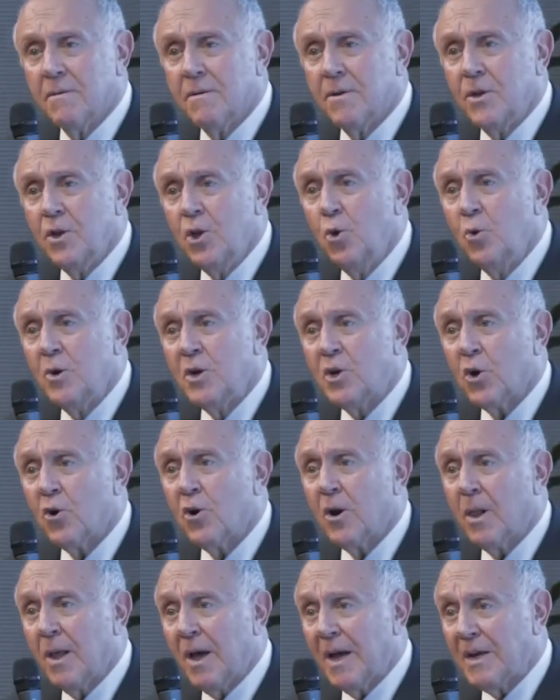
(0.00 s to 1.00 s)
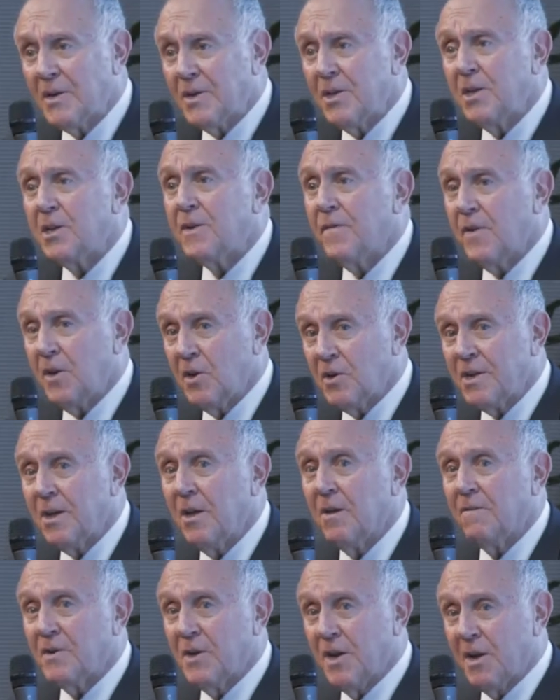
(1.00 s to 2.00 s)
You internalize this for
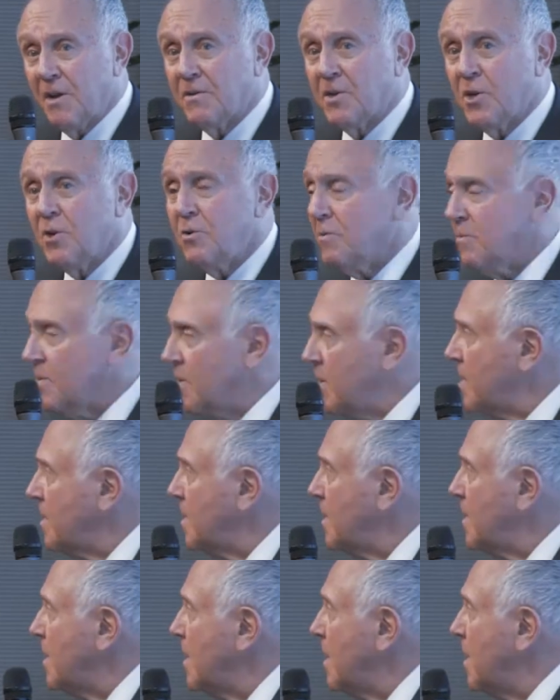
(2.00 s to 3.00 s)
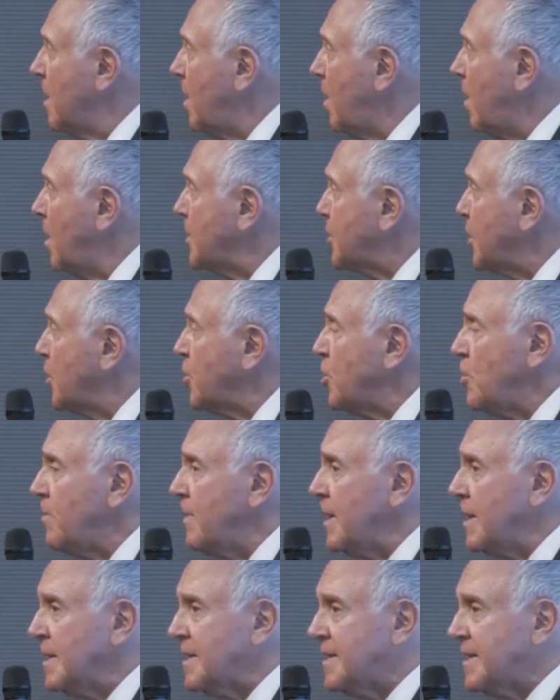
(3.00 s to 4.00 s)
yourselves now, too. Also,
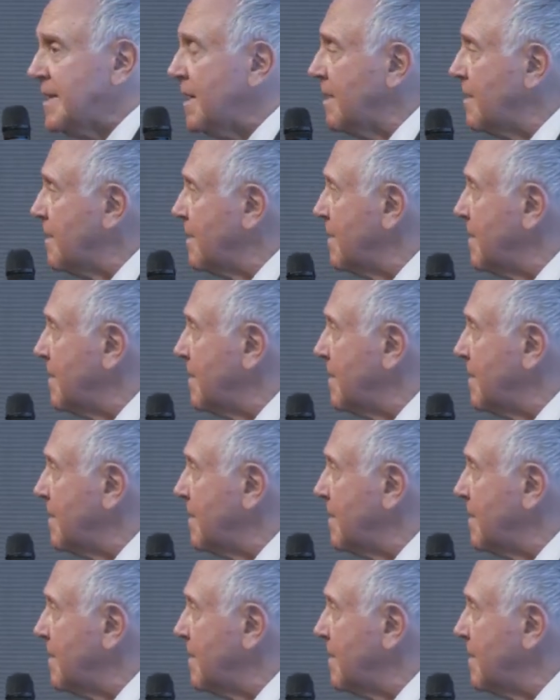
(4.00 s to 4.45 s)
humility.